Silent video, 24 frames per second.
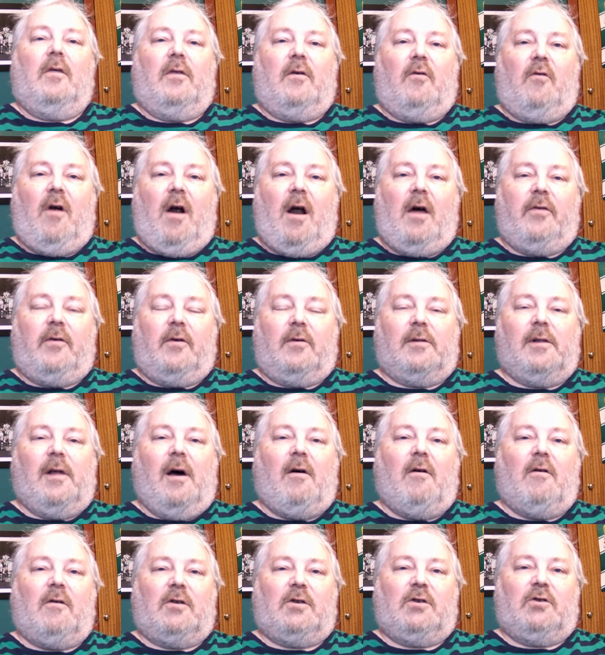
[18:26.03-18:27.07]
rather
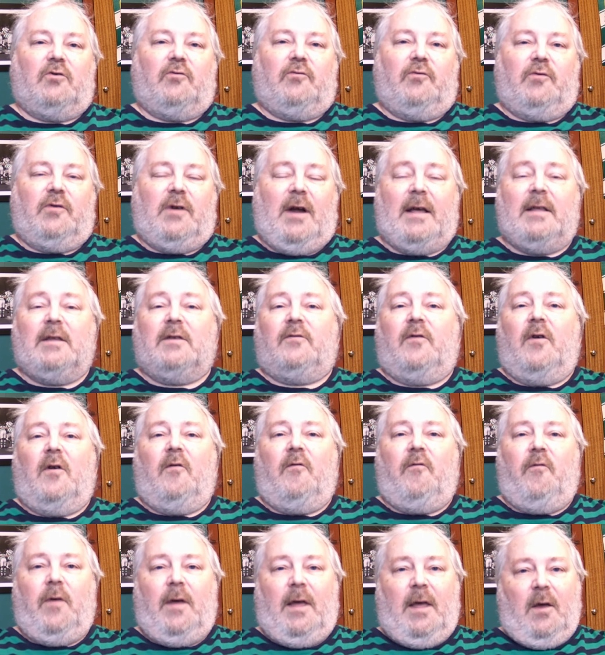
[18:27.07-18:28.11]
large transfer
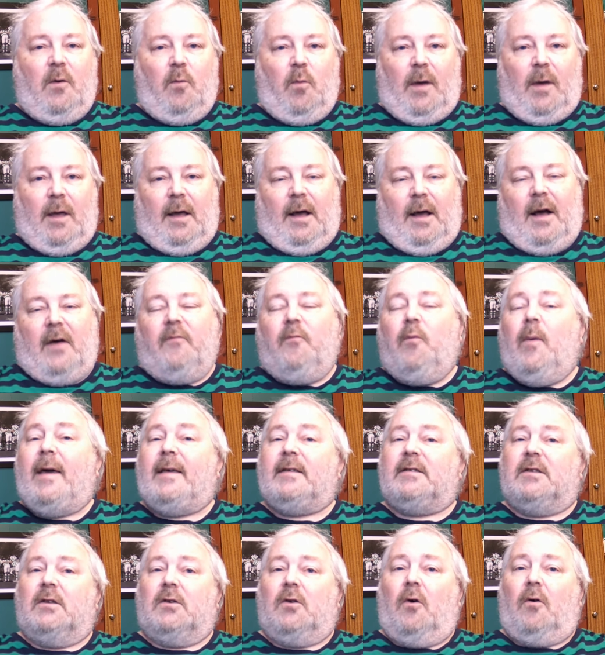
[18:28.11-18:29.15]
fee we have
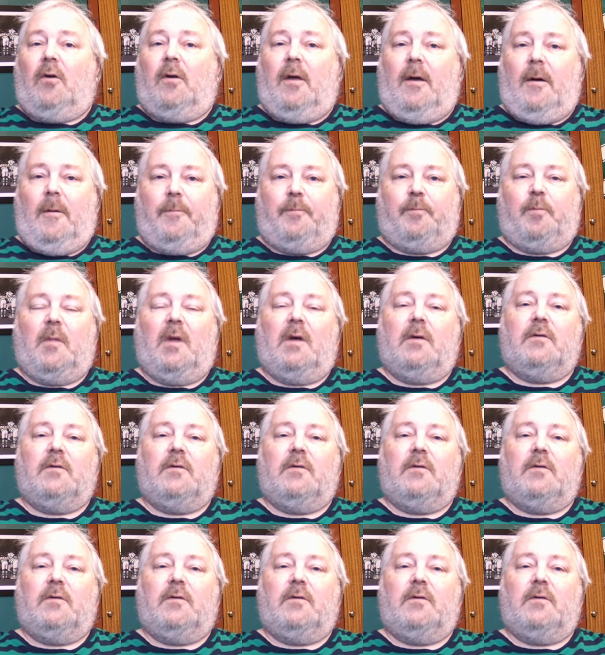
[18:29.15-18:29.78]
wasted on him.